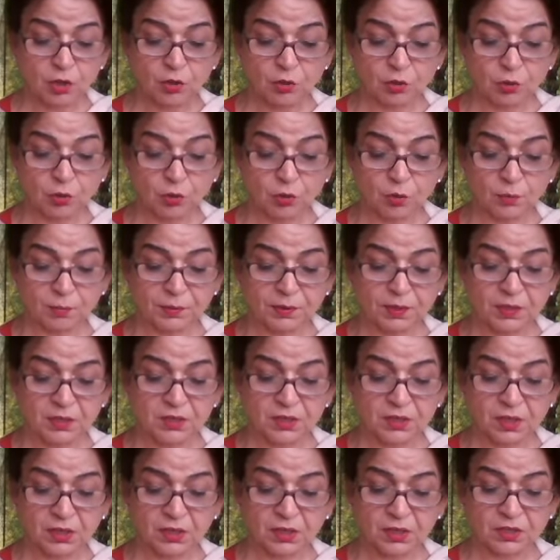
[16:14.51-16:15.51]

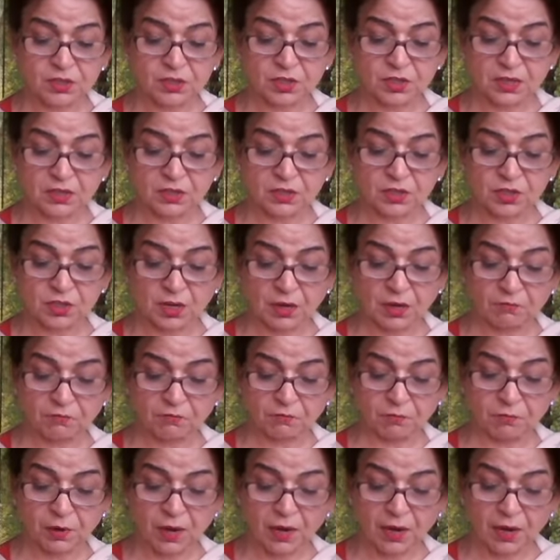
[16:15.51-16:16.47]
Draupadi's other sons come